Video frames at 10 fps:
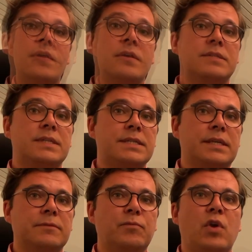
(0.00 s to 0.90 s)

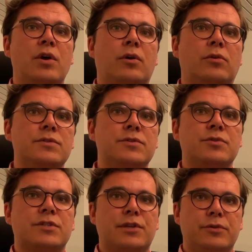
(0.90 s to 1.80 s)
Sitting also
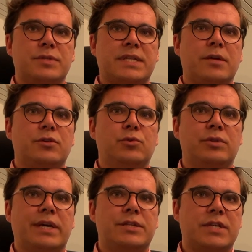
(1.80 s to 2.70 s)
slows down your
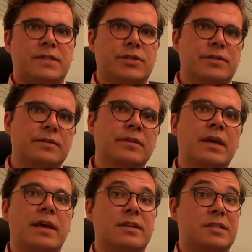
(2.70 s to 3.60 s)
digestion,
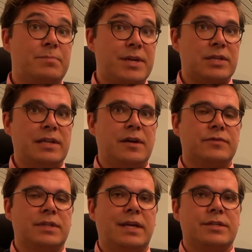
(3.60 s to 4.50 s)
especially
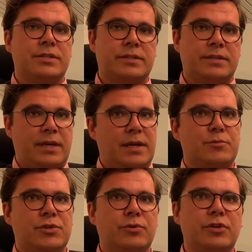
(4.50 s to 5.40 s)
after lunch, and I'm
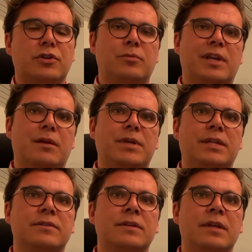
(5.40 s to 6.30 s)
sure you know what I
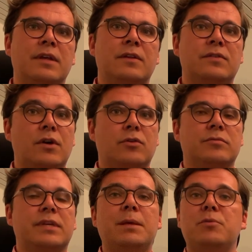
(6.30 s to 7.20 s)
mean. So
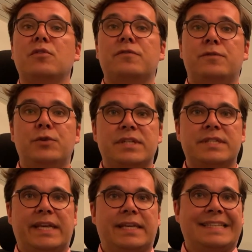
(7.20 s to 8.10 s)
keep your food
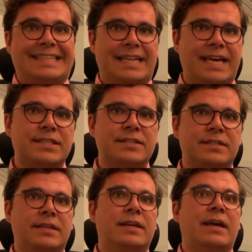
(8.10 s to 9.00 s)
intake
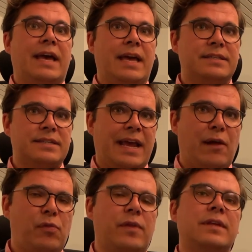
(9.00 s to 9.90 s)
light and
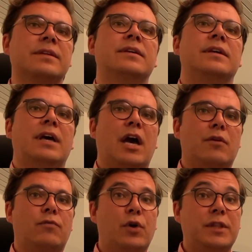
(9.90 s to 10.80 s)
healthy.
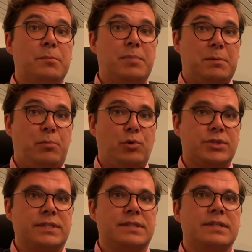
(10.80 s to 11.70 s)
Avoid the big
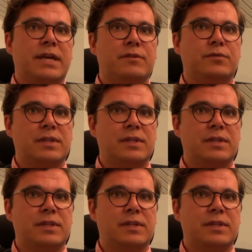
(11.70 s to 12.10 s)
portions, and for the